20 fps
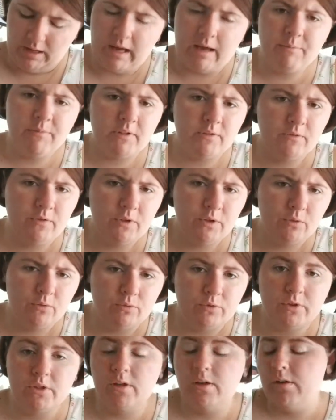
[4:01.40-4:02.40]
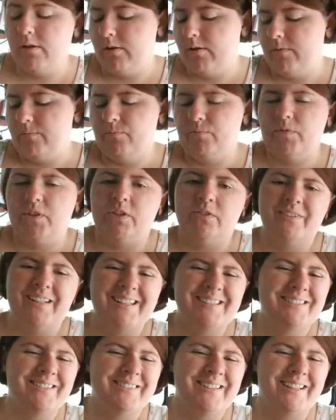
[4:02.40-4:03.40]
I'm confused. Well,
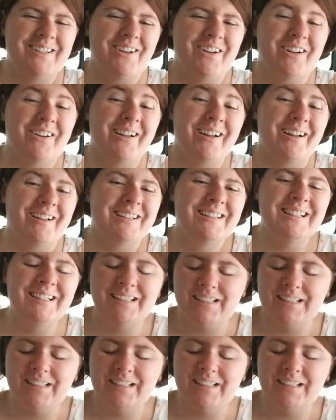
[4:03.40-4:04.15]
that's not that hard, huh?